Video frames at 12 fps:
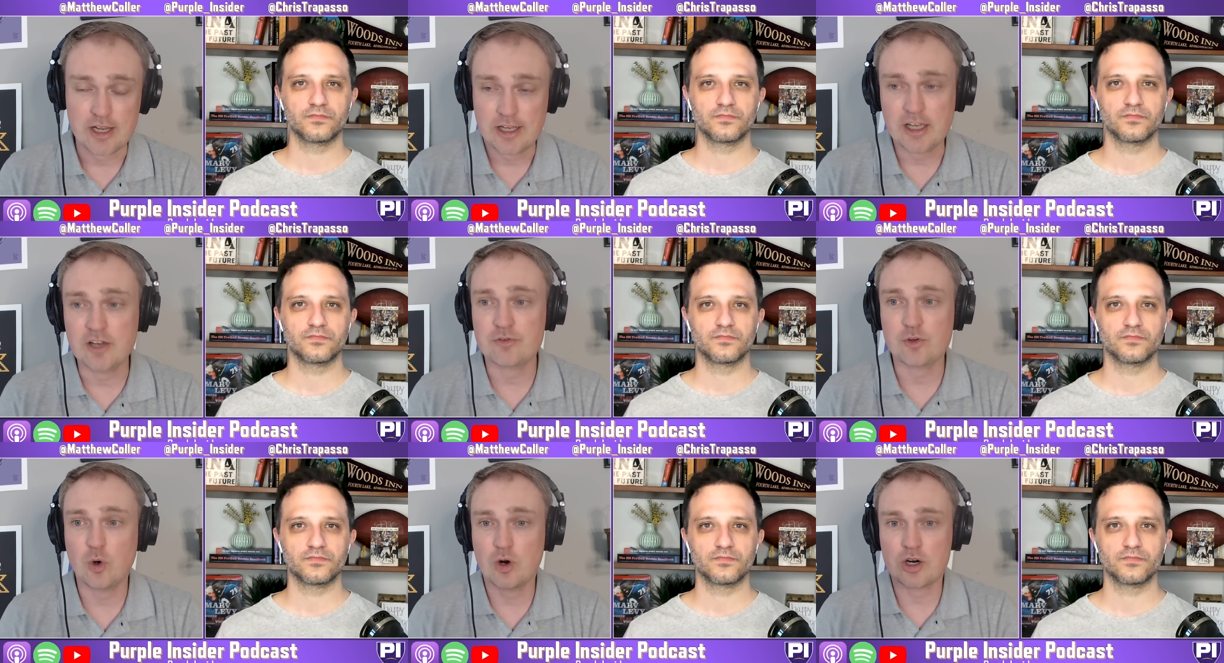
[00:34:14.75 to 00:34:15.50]
Speaker 1: If
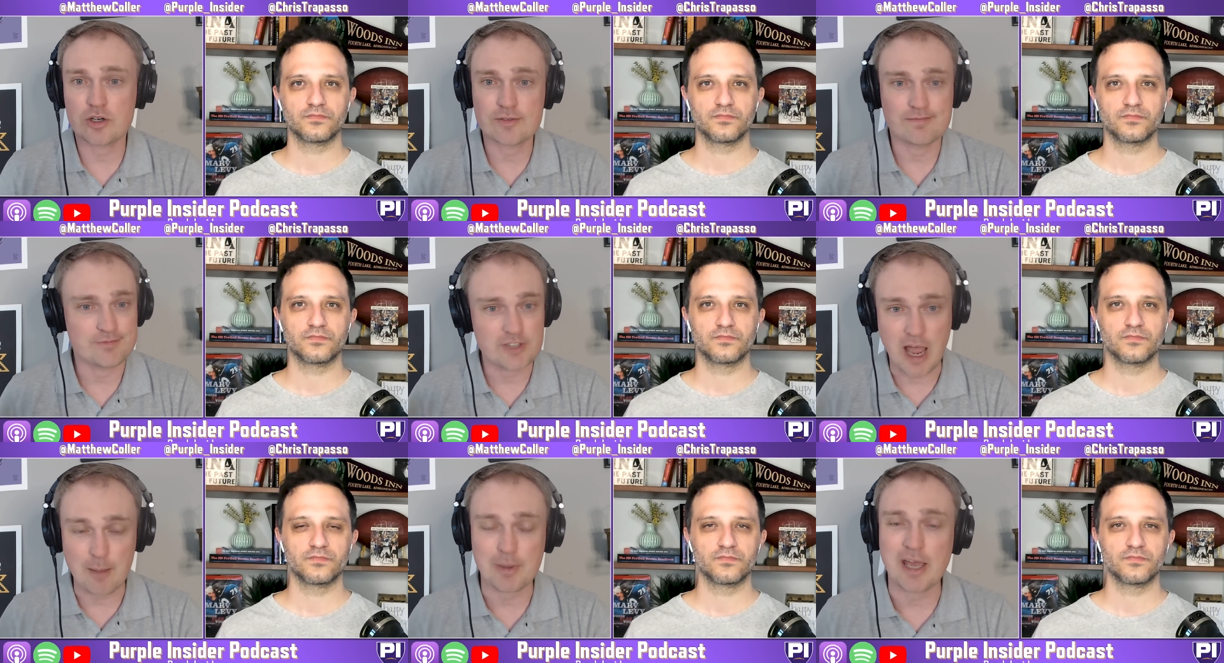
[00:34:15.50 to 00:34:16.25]
your
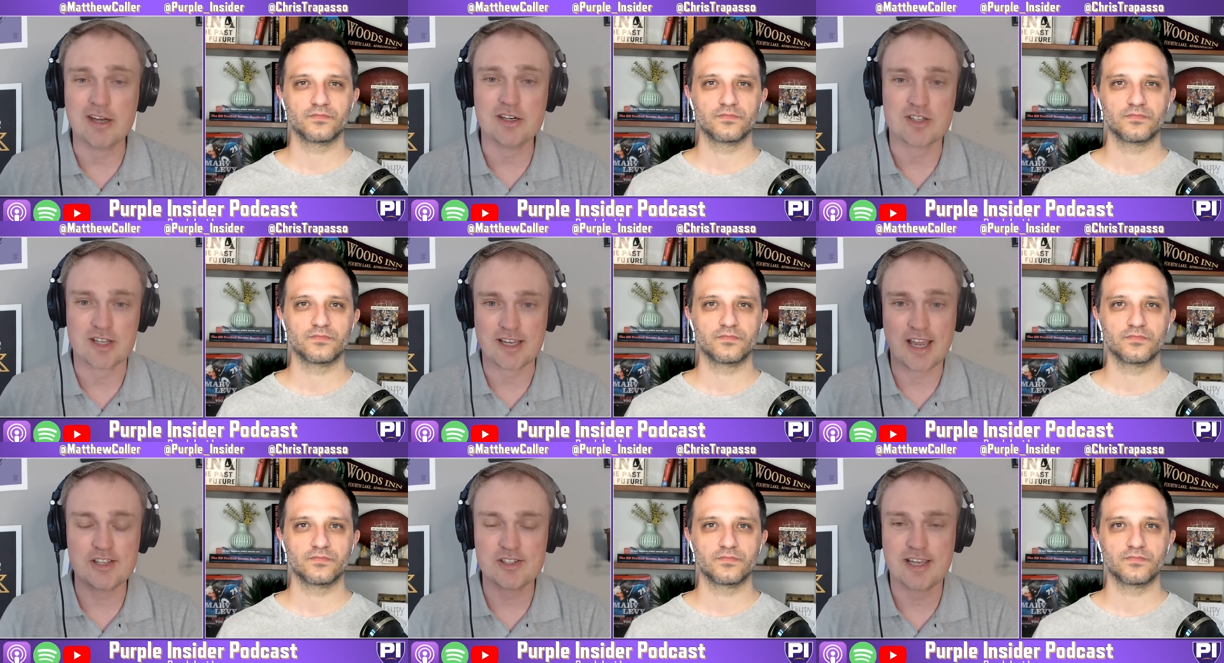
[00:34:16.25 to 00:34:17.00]
top end is a
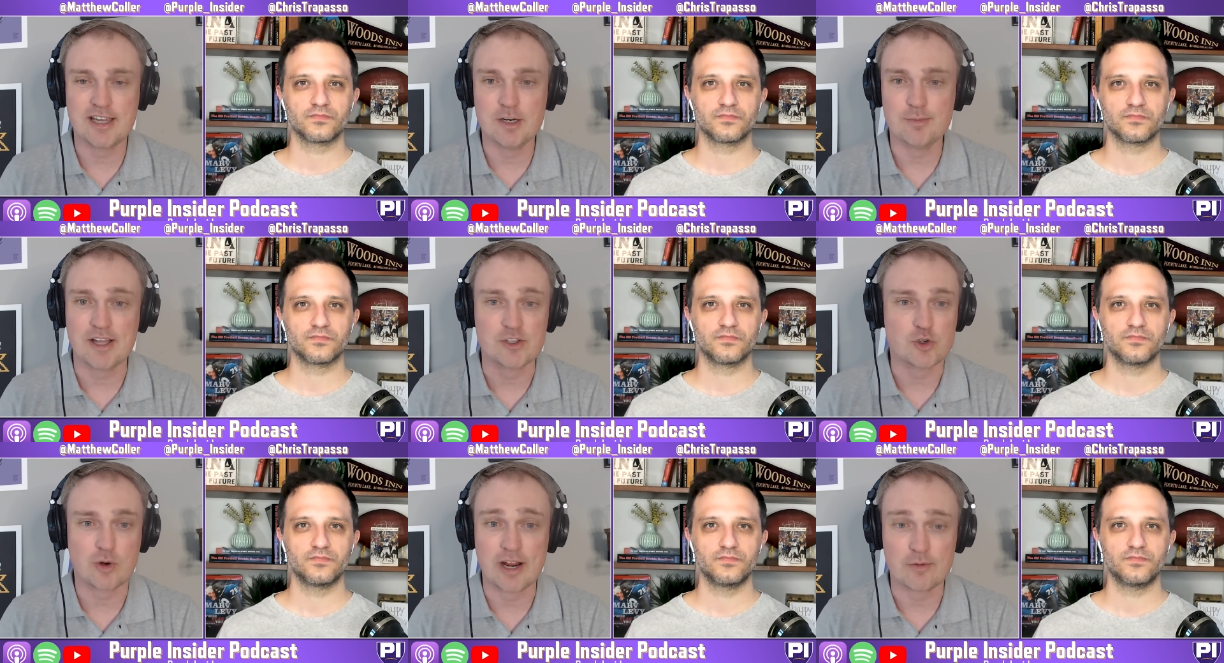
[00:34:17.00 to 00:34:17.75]
Case Keenum, that's
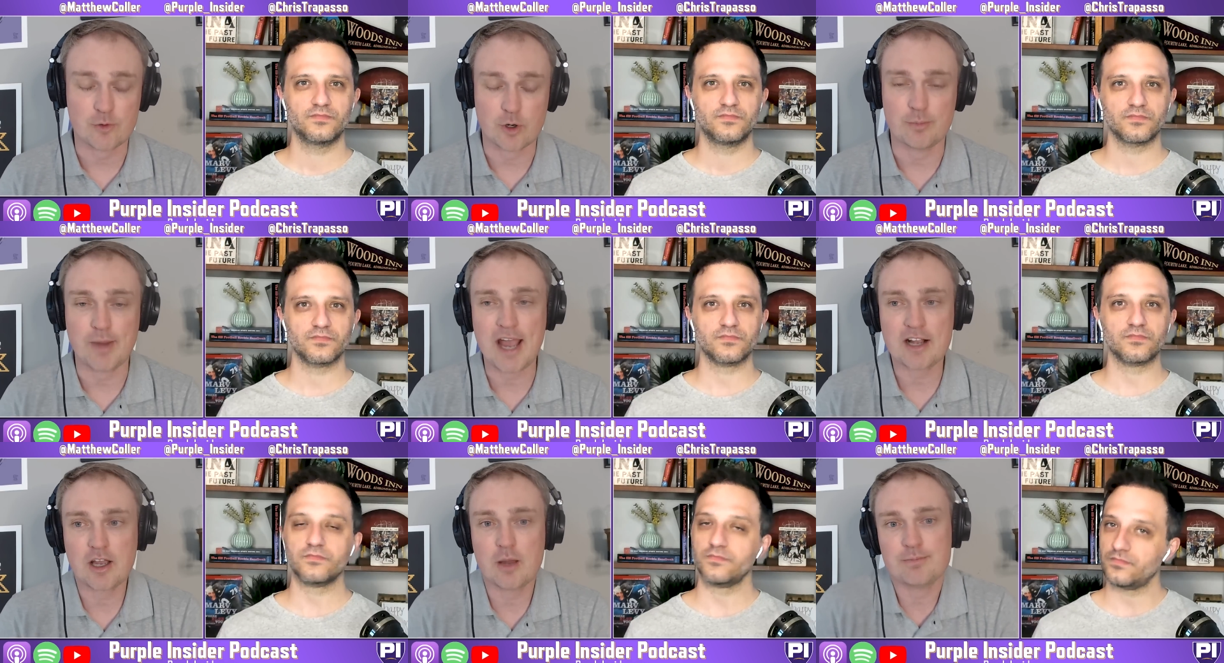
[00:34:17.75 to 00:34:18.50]
great for a
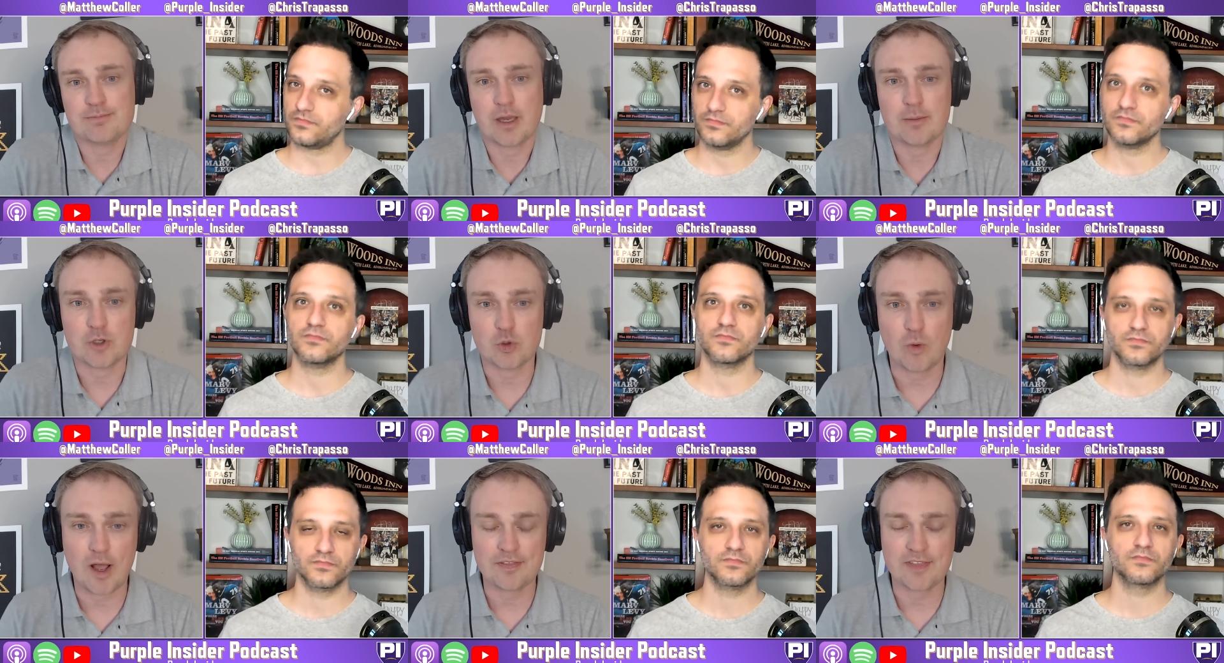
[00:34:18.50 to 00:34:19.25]
backup. Maybe you
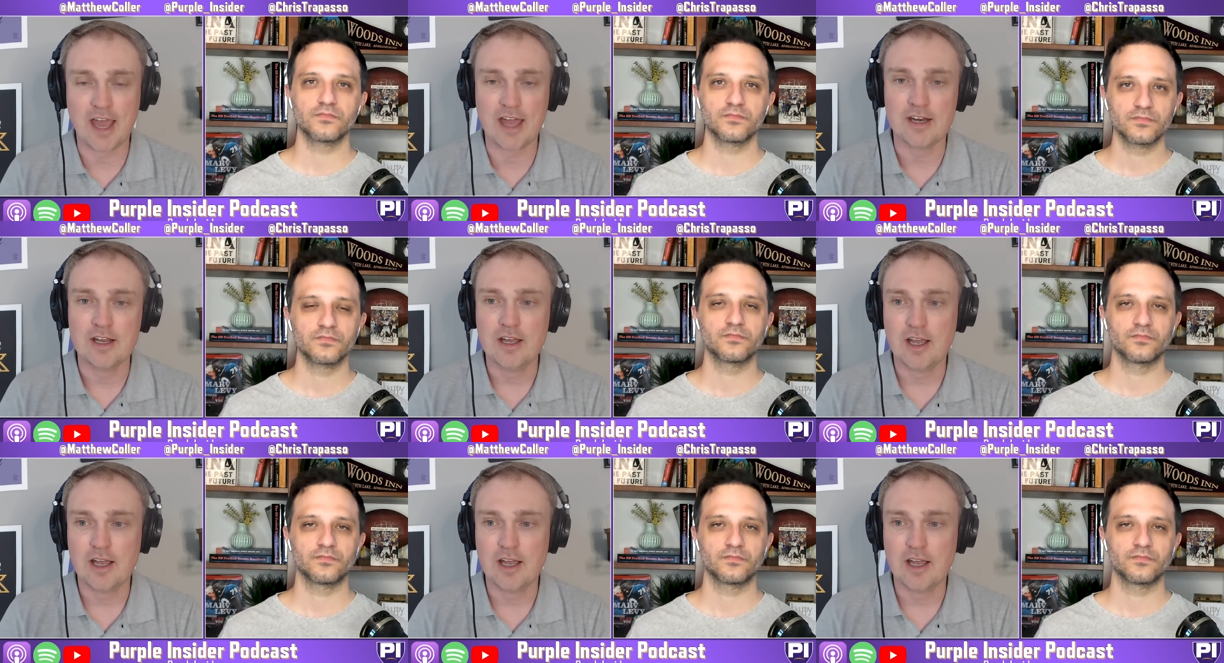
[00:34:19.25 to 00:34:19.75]
want that.